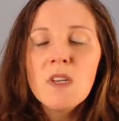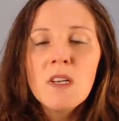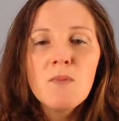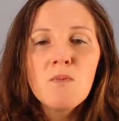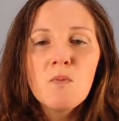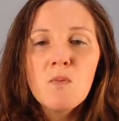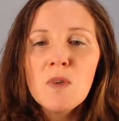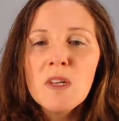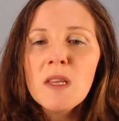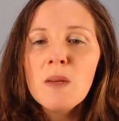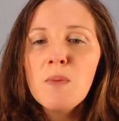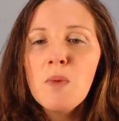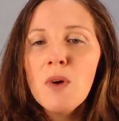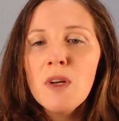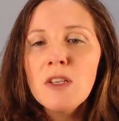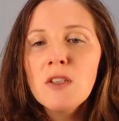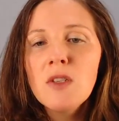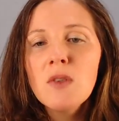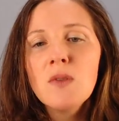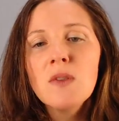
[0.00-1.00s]
you can really
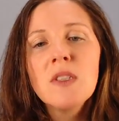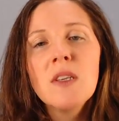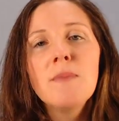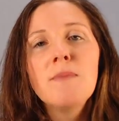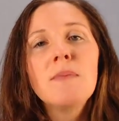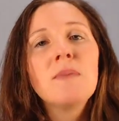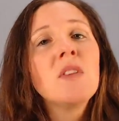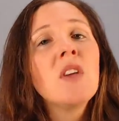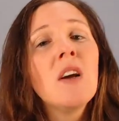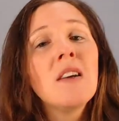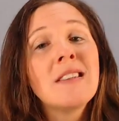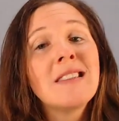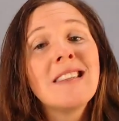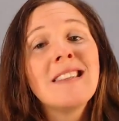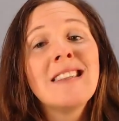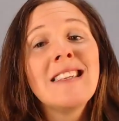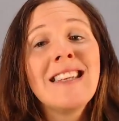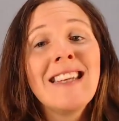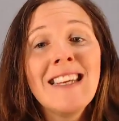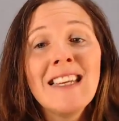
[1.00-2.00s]
point to some
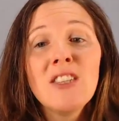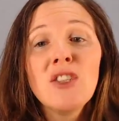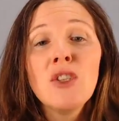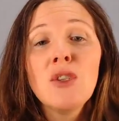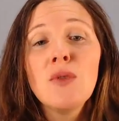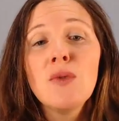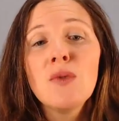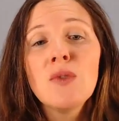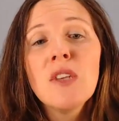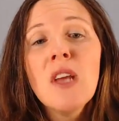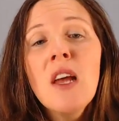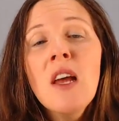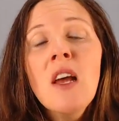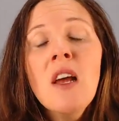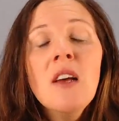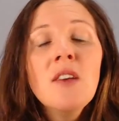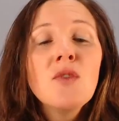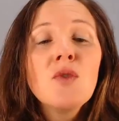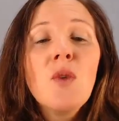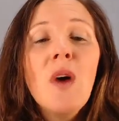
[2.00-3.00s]
toxicity issues.
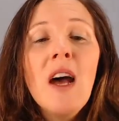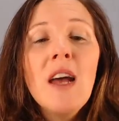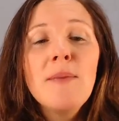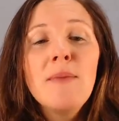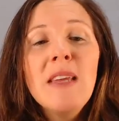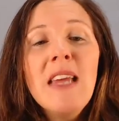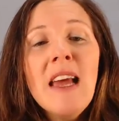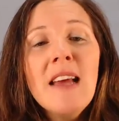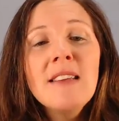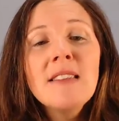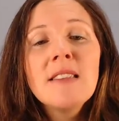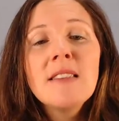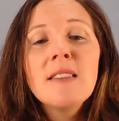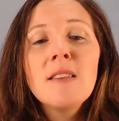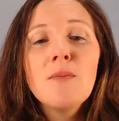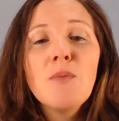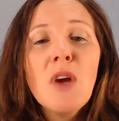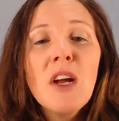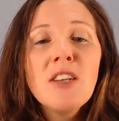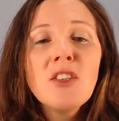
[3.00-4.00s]
So IBS,
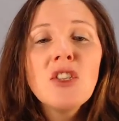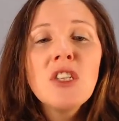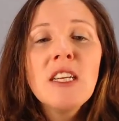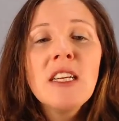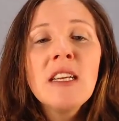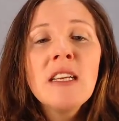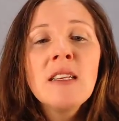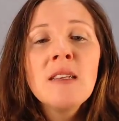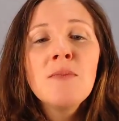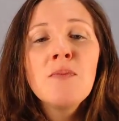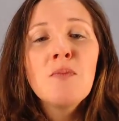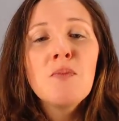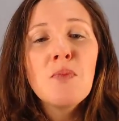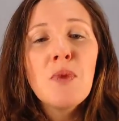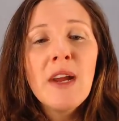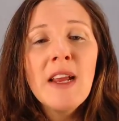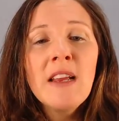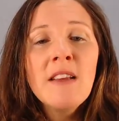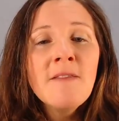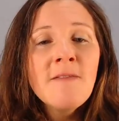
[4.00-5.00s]
depression,
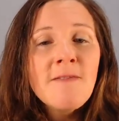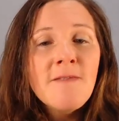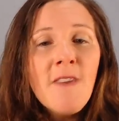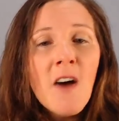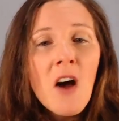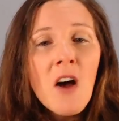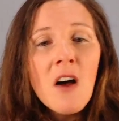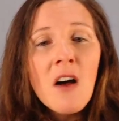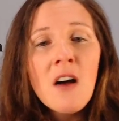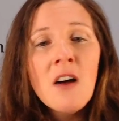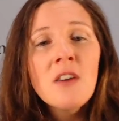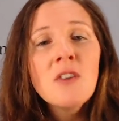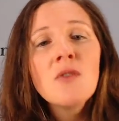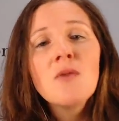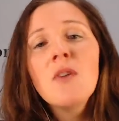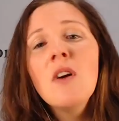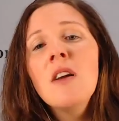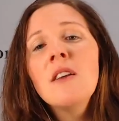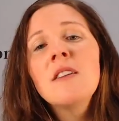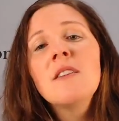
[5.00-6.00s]
brain fog,
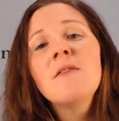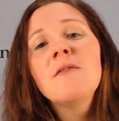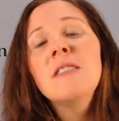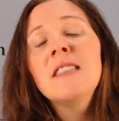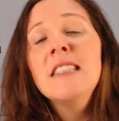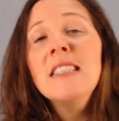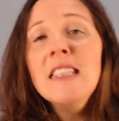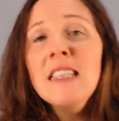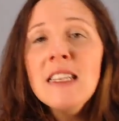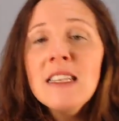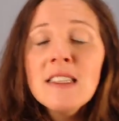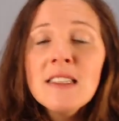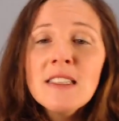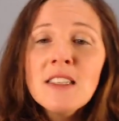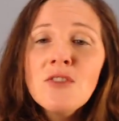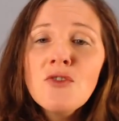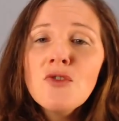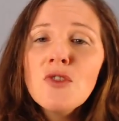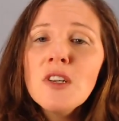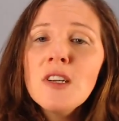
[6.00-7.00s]
chronic fatigue
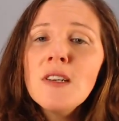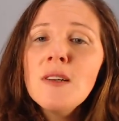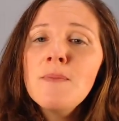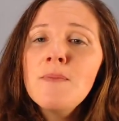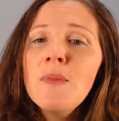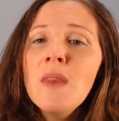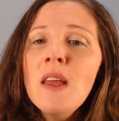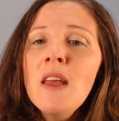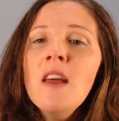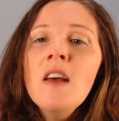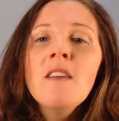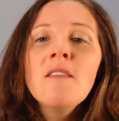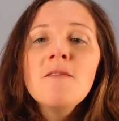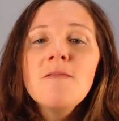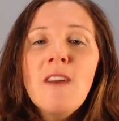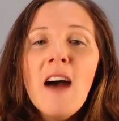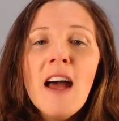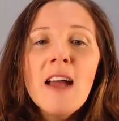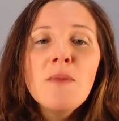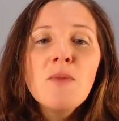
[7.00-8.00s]
syndrome,
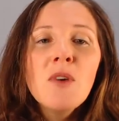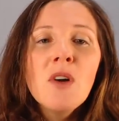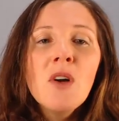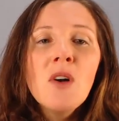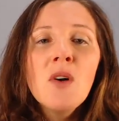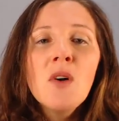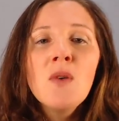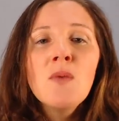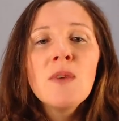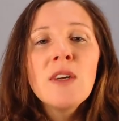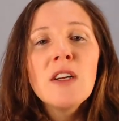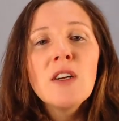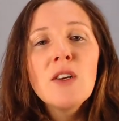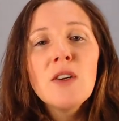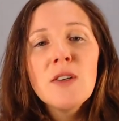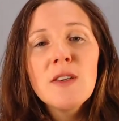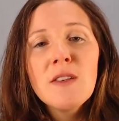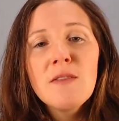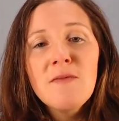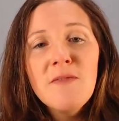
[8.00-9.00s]
fibro,
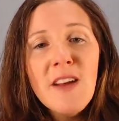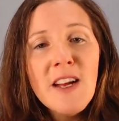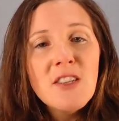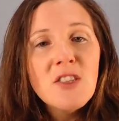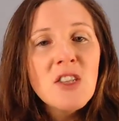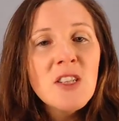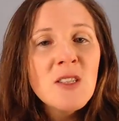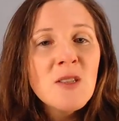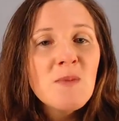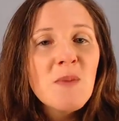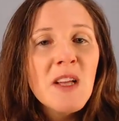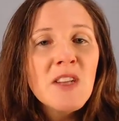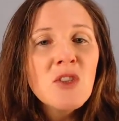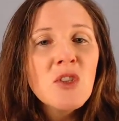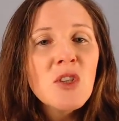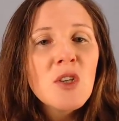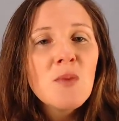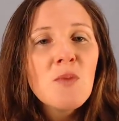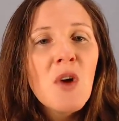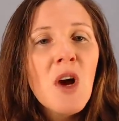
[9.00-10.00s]
recurrent infections, blood
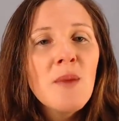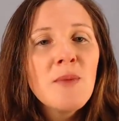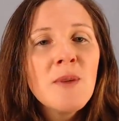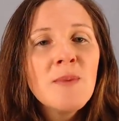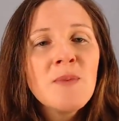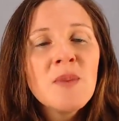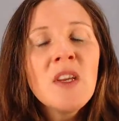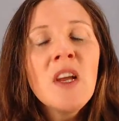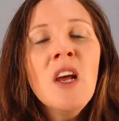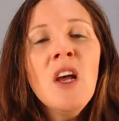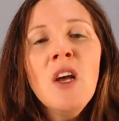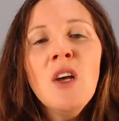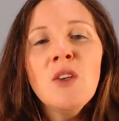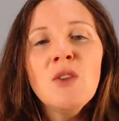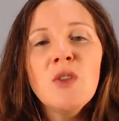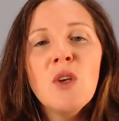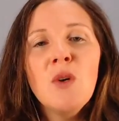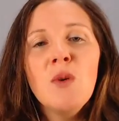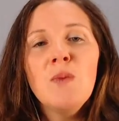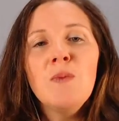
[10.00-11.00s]
sugar problems.
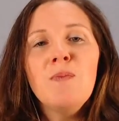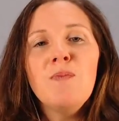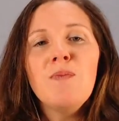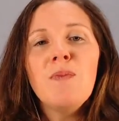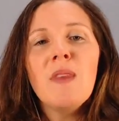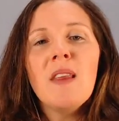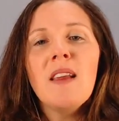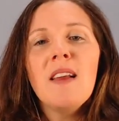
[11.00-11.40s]
So